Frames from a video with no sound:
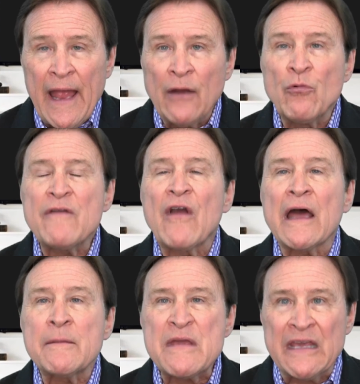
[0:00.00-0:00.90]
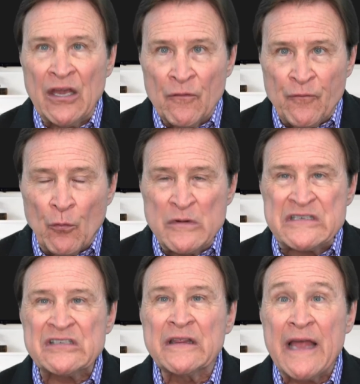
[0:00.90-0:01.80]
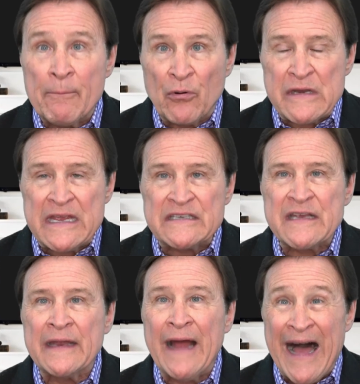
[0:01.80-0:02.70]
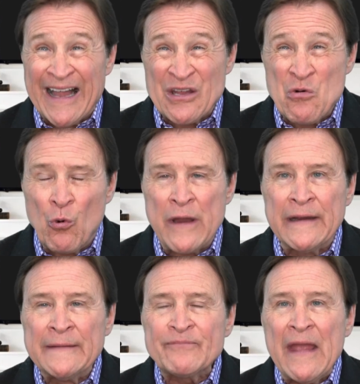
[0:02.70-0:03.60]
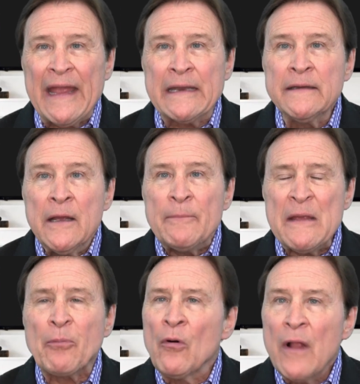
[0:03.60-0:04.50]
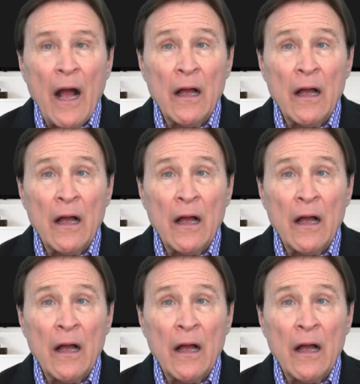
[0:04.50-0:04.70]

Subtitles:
And we've got to be careful when celebrities and Hollywood and people,